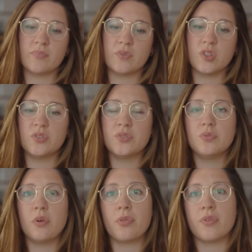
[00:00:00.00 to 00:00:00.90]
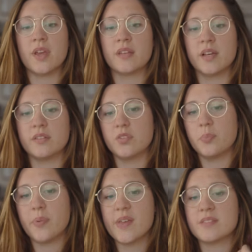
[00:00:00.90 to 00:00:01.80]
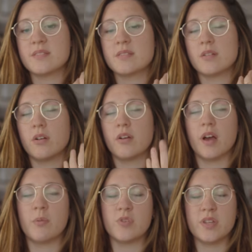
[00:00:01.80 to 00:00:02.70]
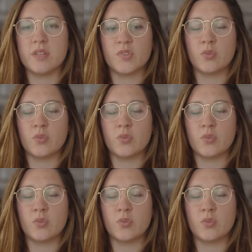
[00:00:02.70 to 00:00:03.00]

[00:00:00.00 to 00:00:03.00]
the tool think that the best color harmony